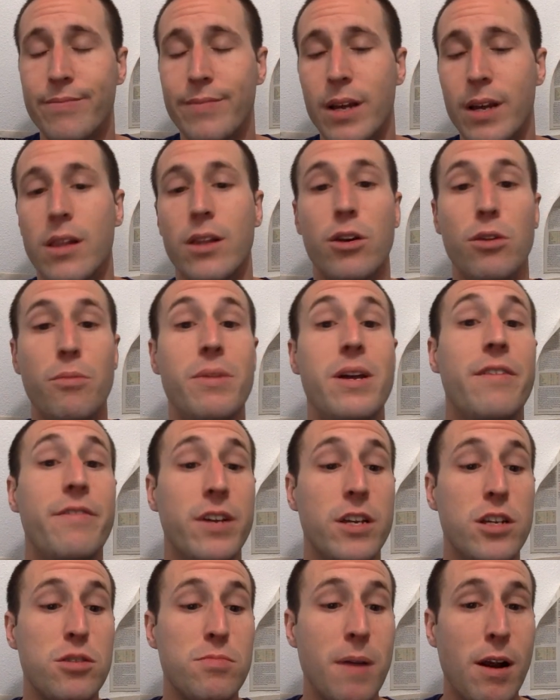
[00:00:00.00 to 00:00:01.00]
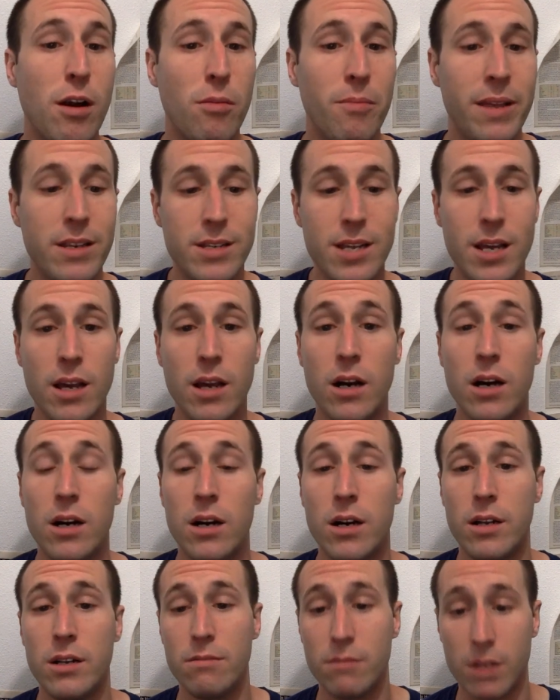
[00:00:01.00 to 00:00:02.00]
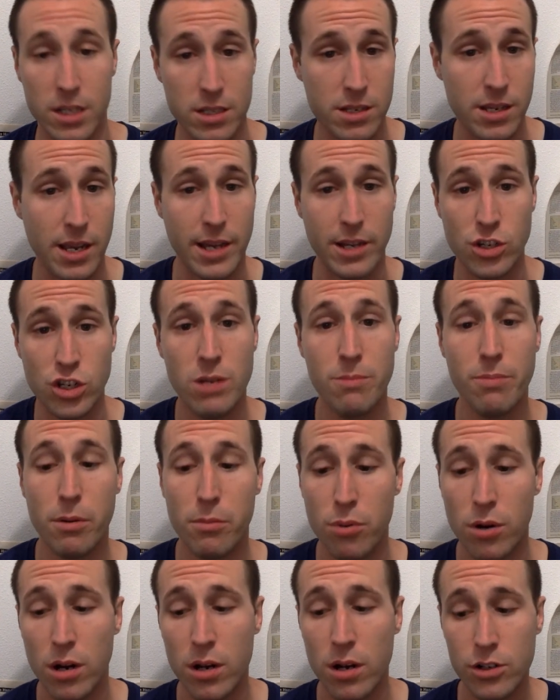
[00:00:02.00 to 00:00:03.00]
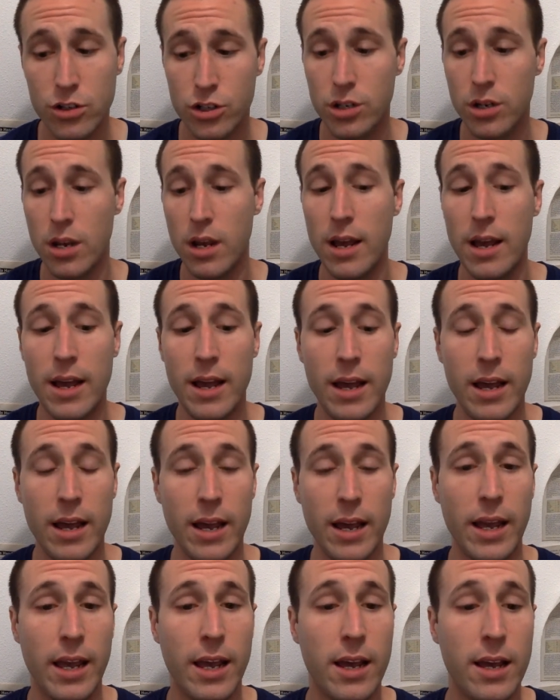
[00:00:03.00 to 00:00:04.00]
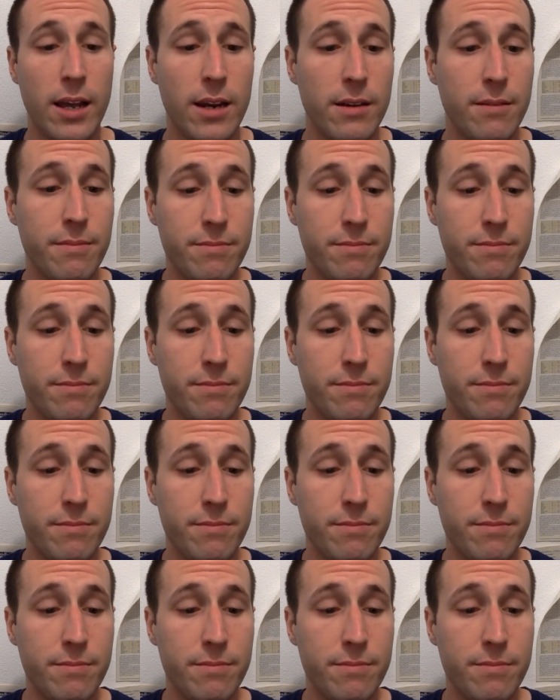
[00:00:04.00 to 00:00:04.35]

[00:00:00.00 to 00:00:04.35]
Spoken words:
a little bit of experimenting on, let's say, a cheaper brush and